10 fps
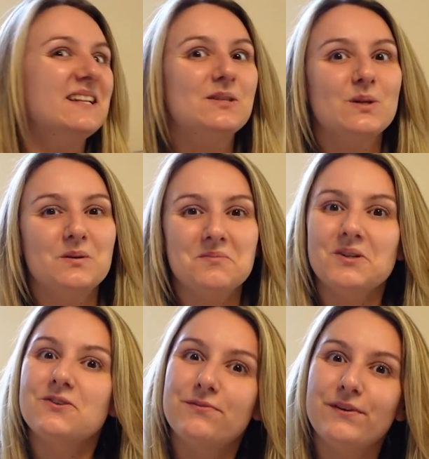too
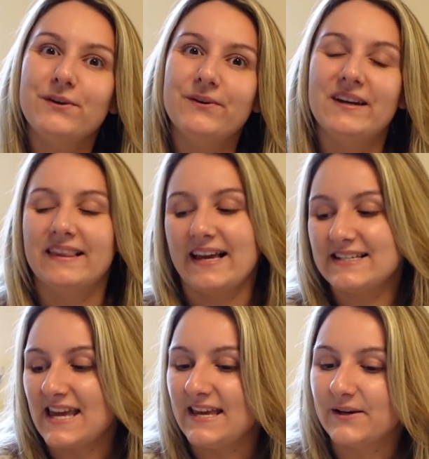much food and like
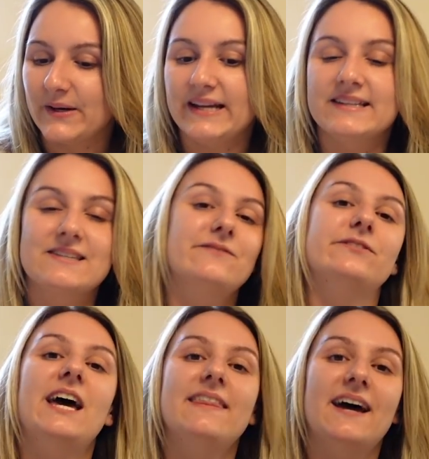takeaway and stuff
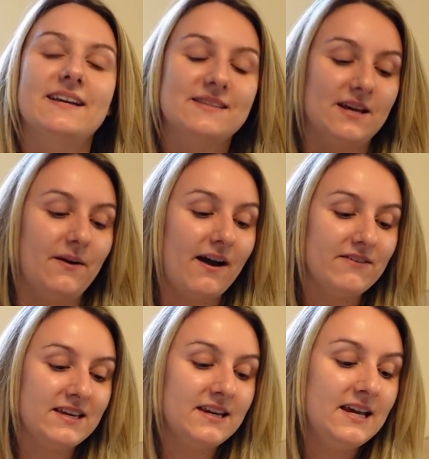like that. So
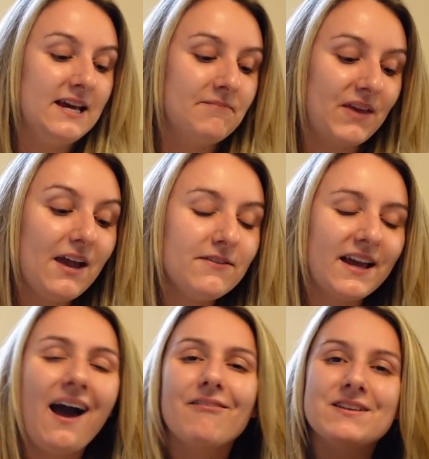having, I
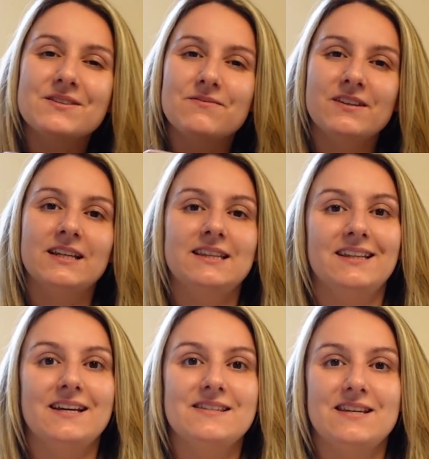think having something like
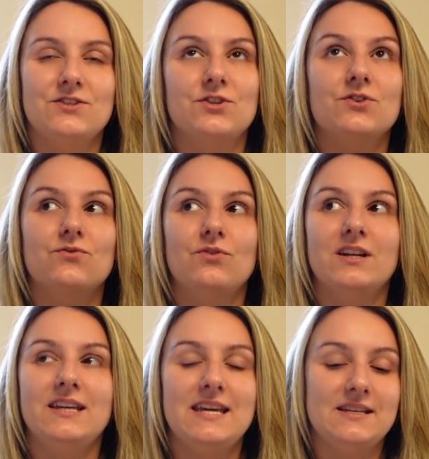this is just
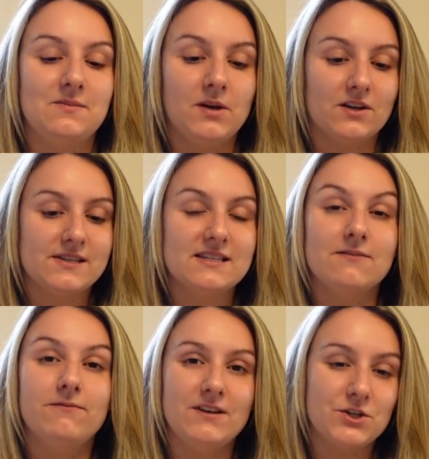really easy because it's a
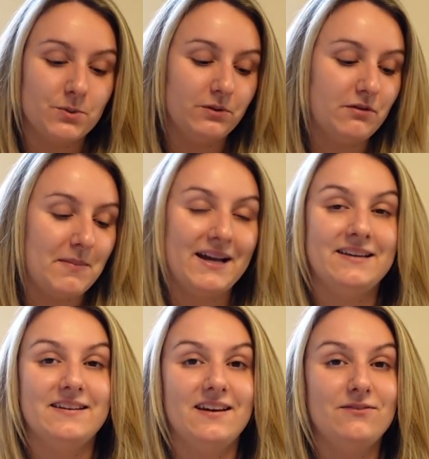visual
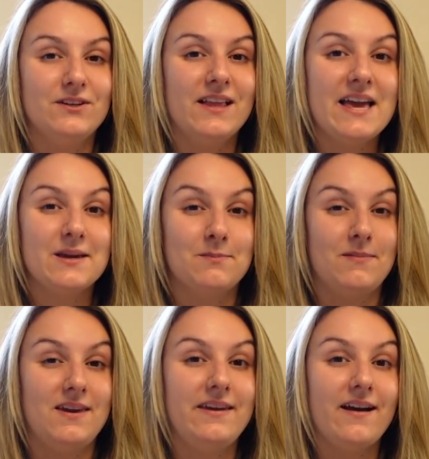reminder. If you're like
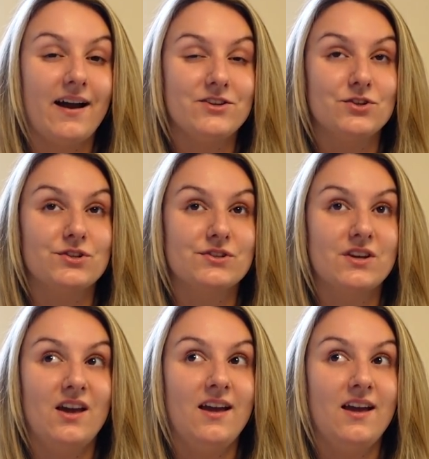me, I just,